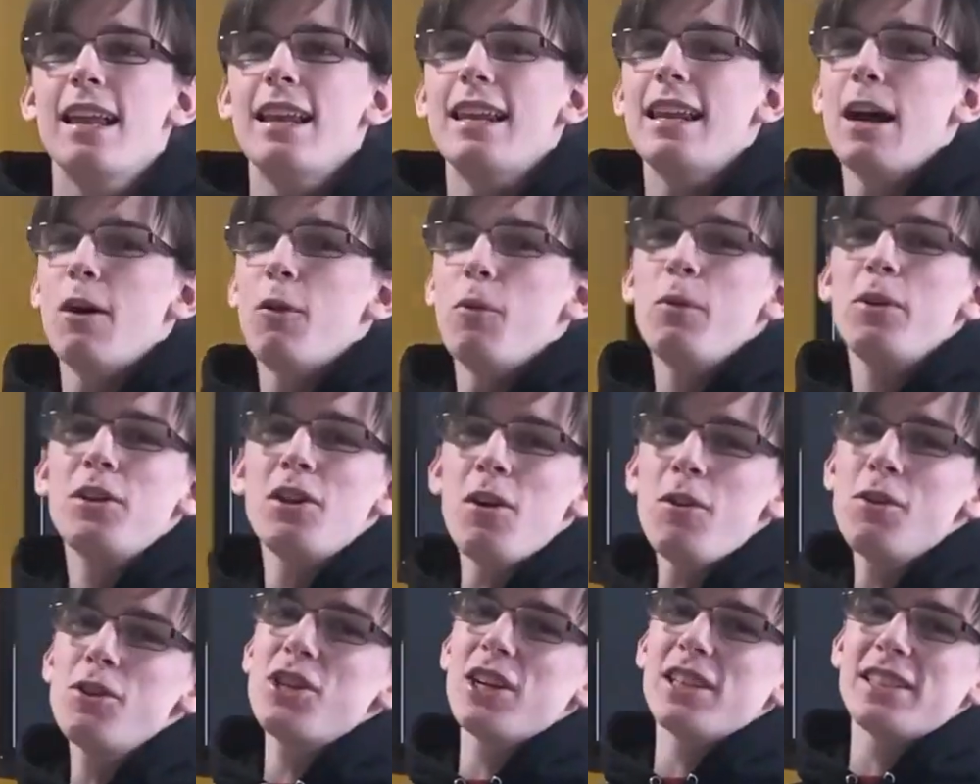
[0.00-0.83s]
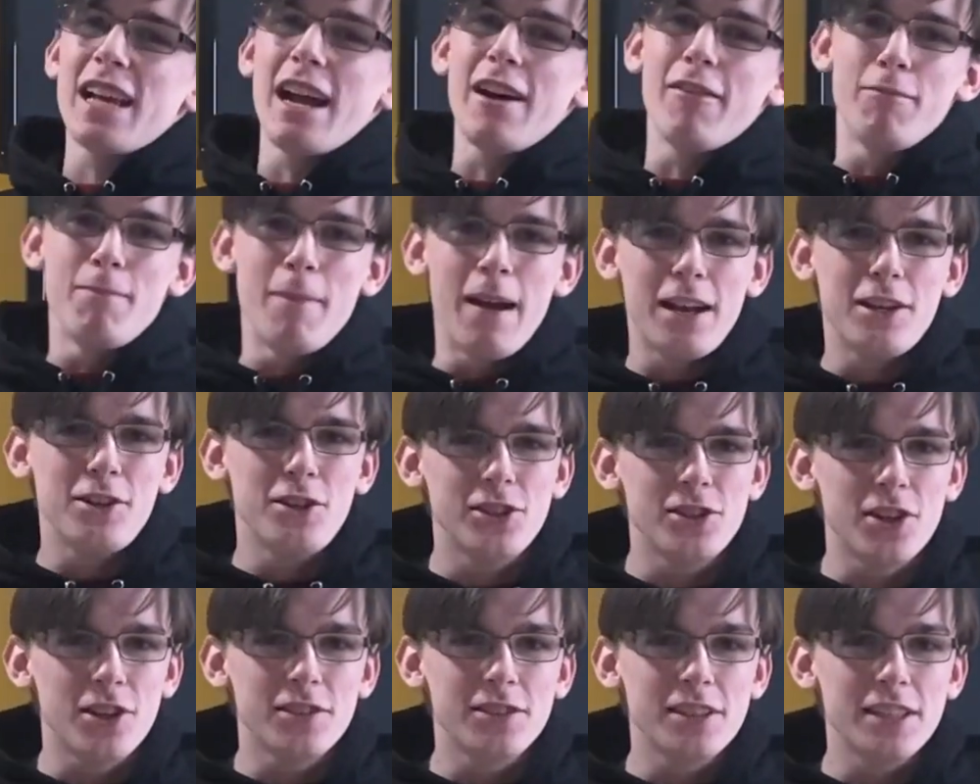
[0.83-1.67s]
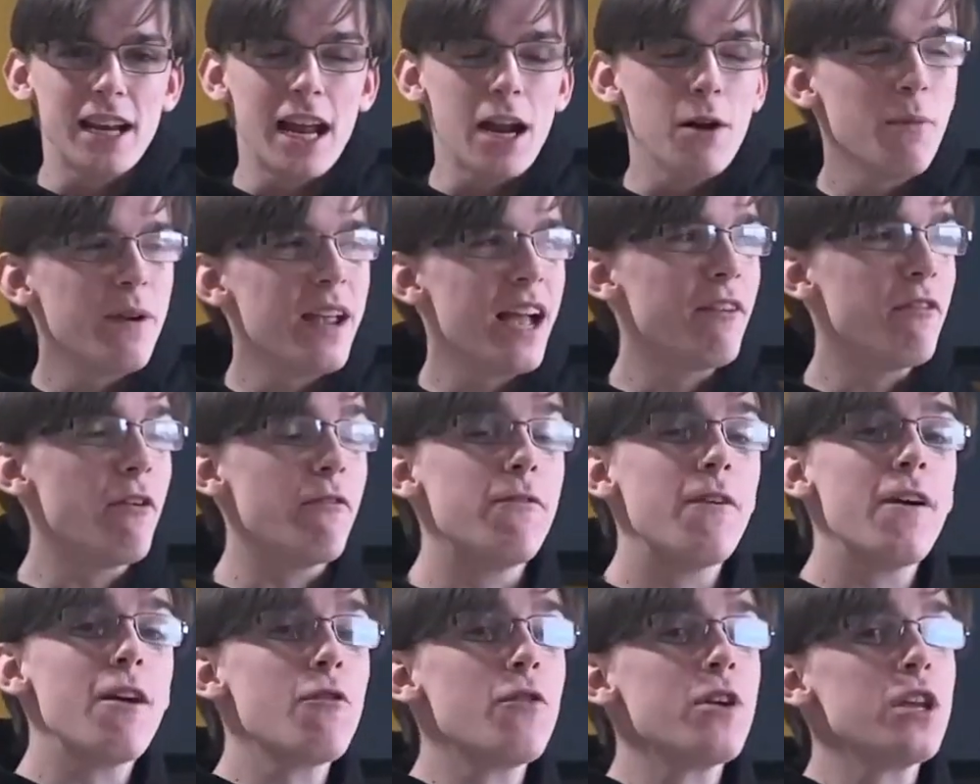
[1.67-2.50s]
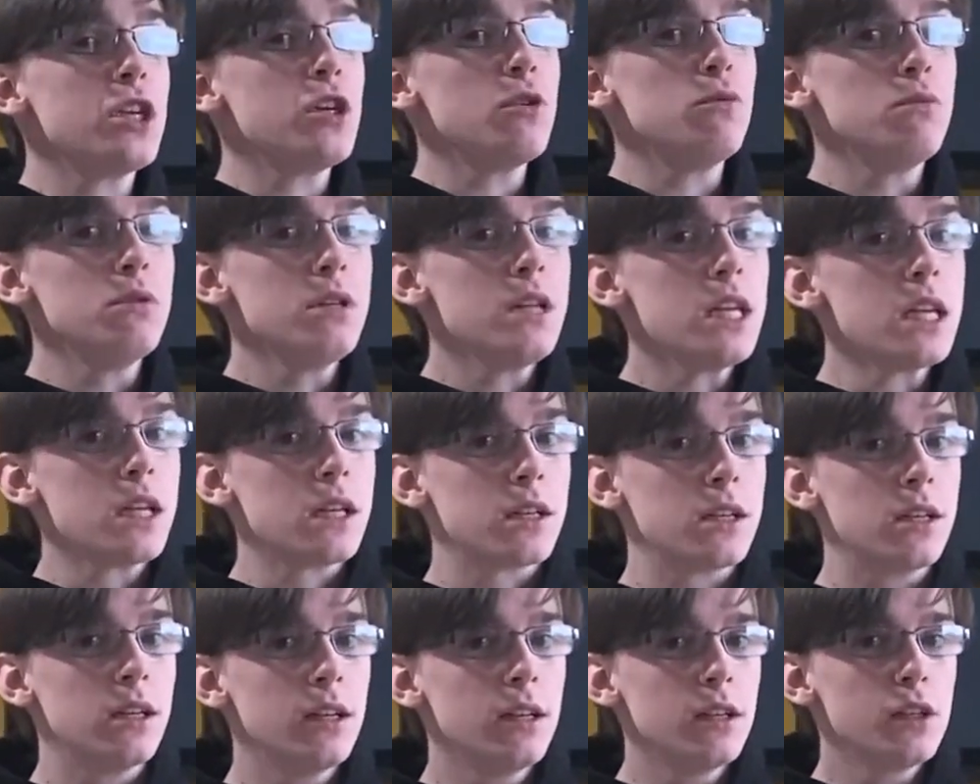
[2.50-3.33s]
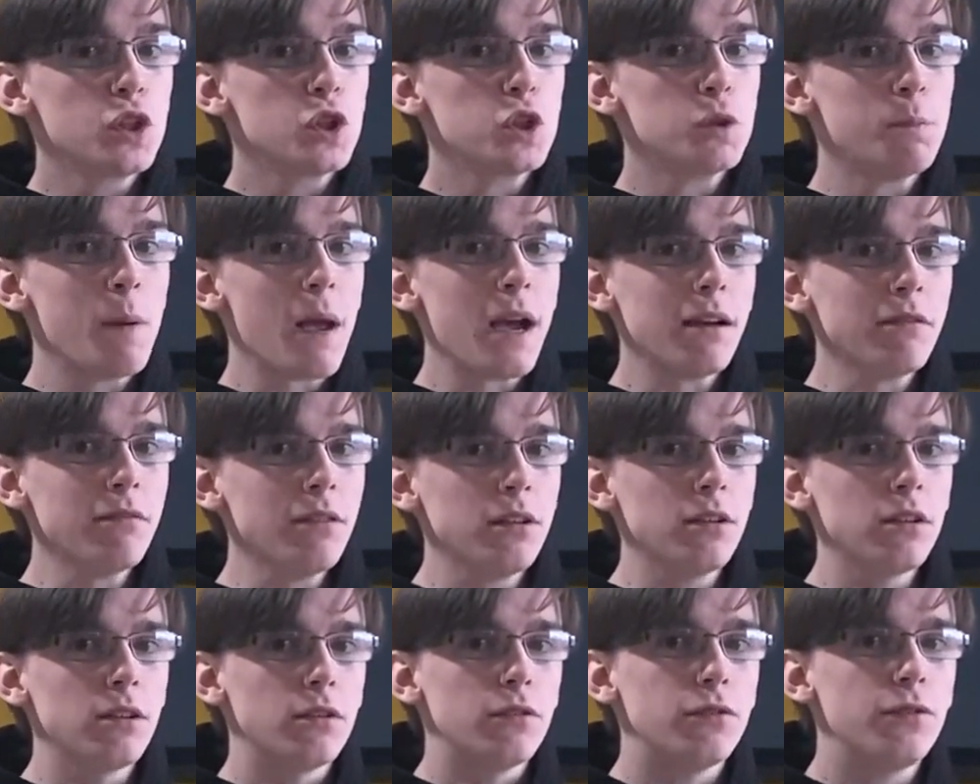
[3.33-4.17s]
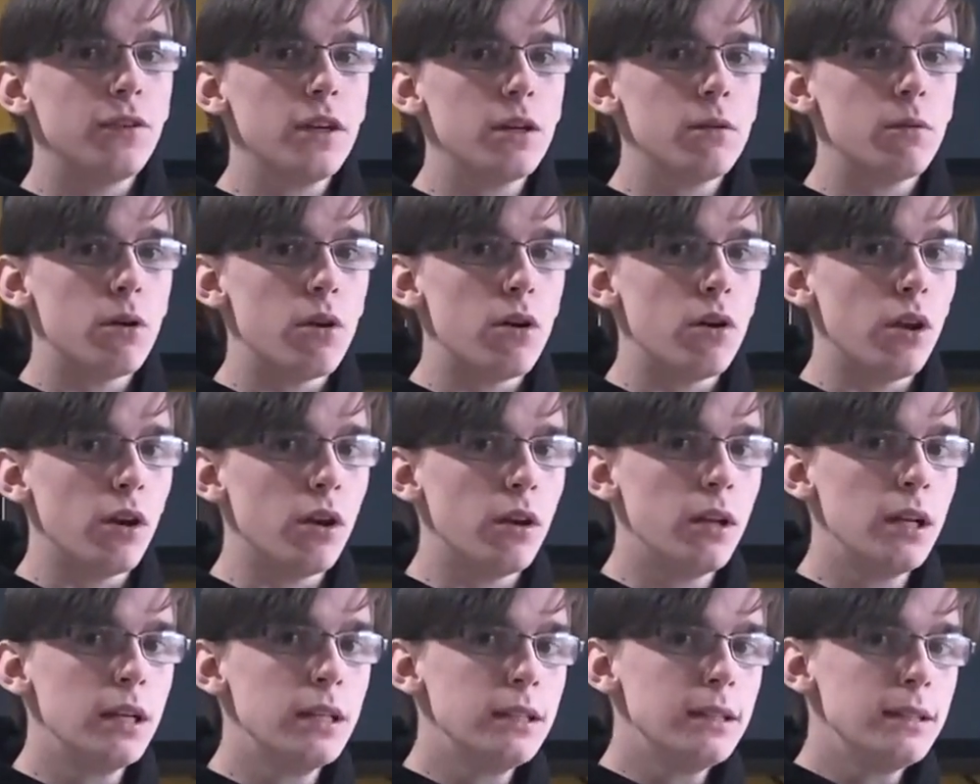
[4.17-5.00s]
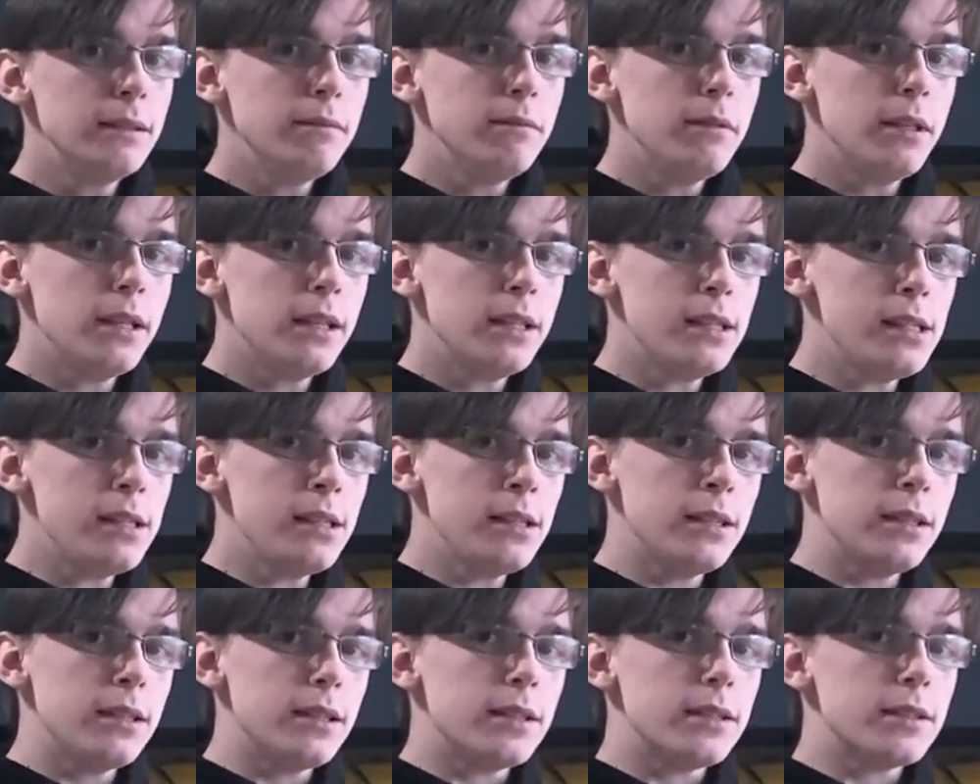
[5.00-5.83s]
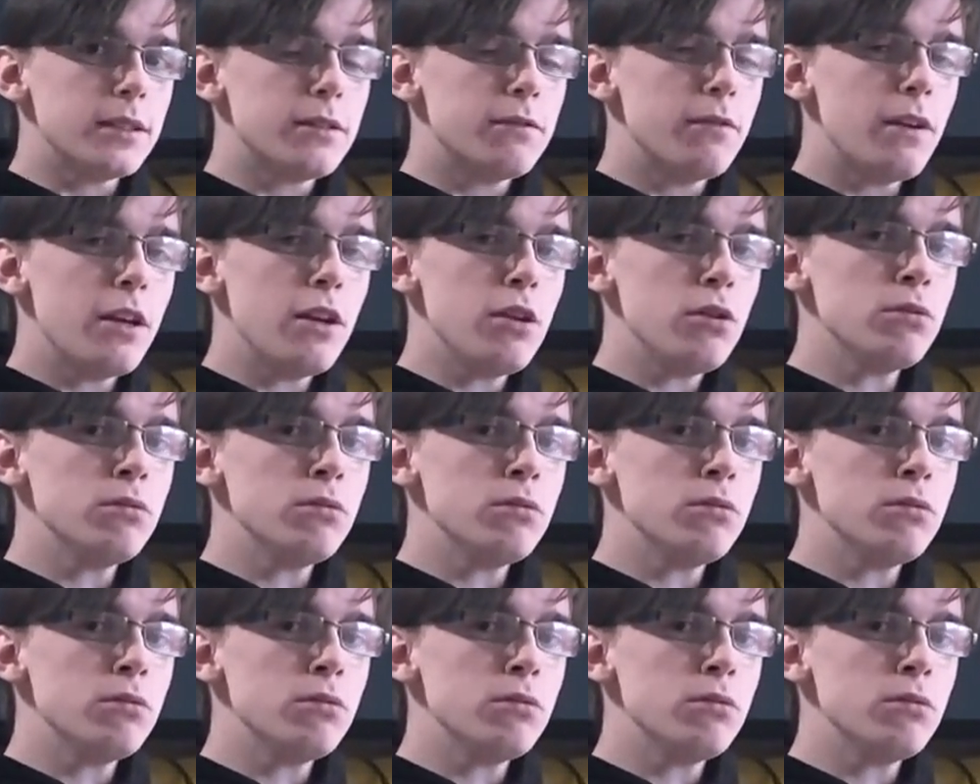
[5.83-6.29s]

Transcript: Now, we don't just have matches on tonight, we have a very unique spectacle for you all. Yes, very